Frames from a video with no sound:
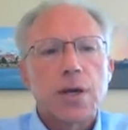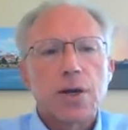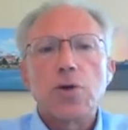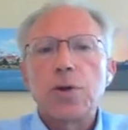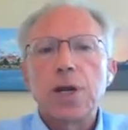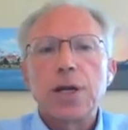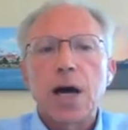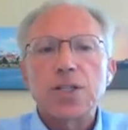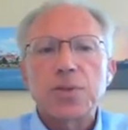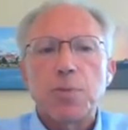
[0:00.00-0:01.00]
including
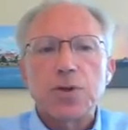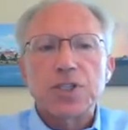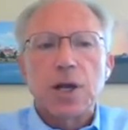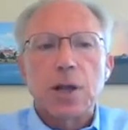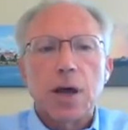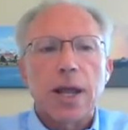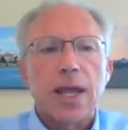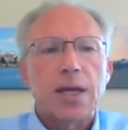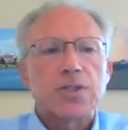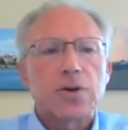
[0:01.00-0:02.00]
non small cell lung
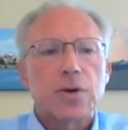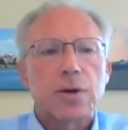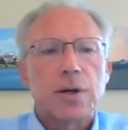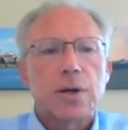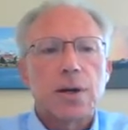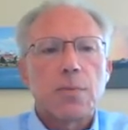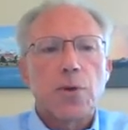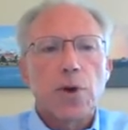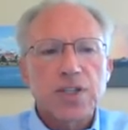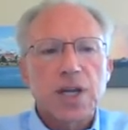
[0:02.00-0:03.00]
cancer,
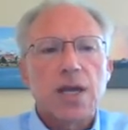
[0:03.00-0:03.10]
breast